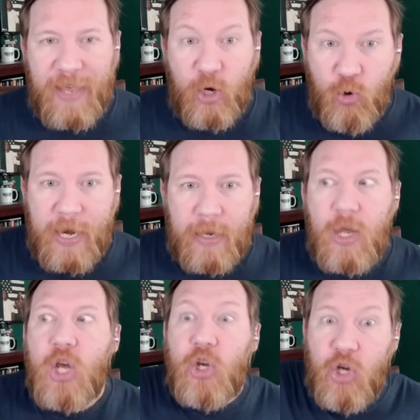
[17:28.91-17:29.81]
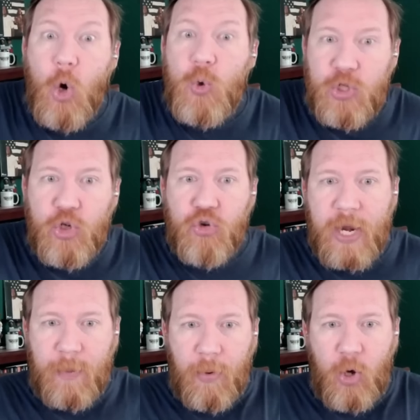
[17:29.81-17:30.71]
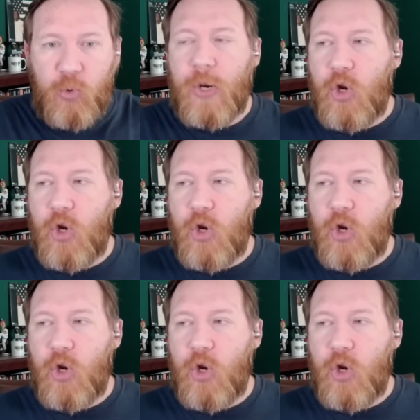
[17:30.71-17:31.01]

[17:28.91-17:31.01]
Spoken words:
credit goes to Drake Baldwin,